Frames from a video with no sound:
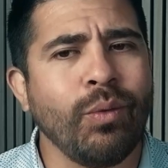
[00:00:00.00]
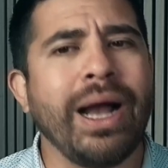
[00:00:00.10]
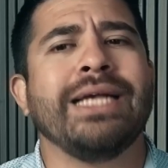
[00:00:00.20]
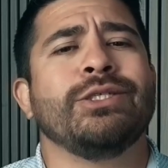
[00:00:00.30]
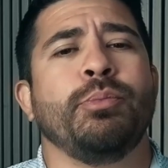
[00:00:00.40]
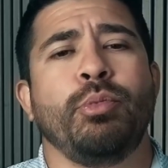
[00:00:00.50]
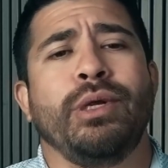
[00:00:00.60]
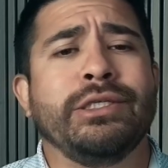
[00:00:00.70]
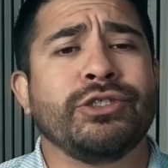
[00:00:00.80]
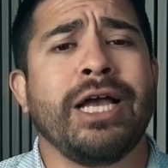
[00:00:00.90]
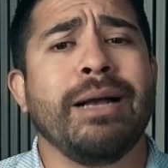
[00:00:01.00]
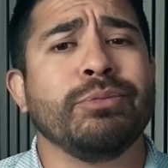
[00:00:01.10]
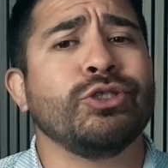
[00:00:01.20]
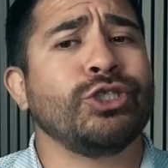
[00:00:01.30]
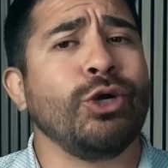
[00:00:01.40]
why is a print
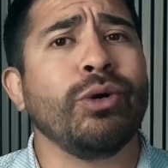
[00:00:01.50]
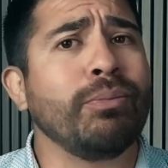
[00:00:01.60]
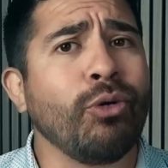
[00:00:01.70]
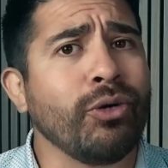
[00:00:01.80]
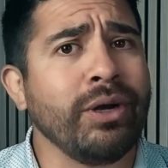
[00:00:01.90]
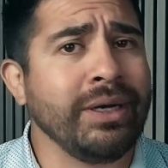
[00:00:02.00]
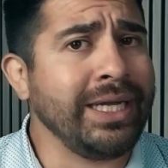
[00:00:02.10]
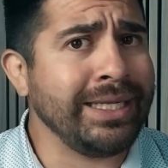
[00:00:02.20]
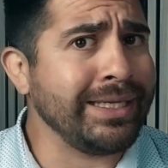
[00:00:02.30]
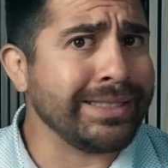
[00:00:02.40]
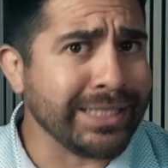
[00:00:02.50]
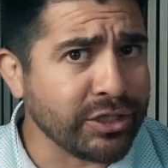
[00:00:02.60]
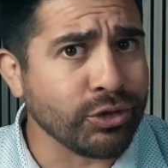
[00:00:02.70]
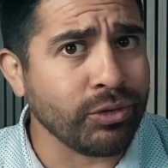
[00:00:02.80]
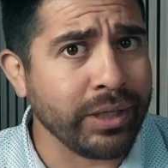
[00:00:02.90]
shop so important in the
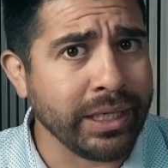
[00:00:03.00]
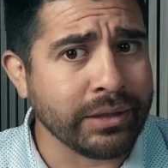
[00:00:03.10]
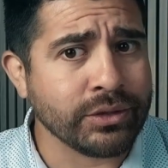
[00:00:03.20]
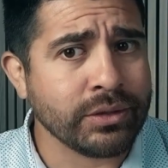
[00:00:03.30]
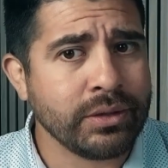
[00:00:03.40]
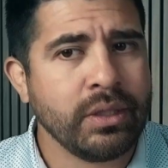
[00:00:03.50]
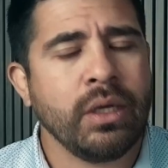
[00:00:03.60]
digital age?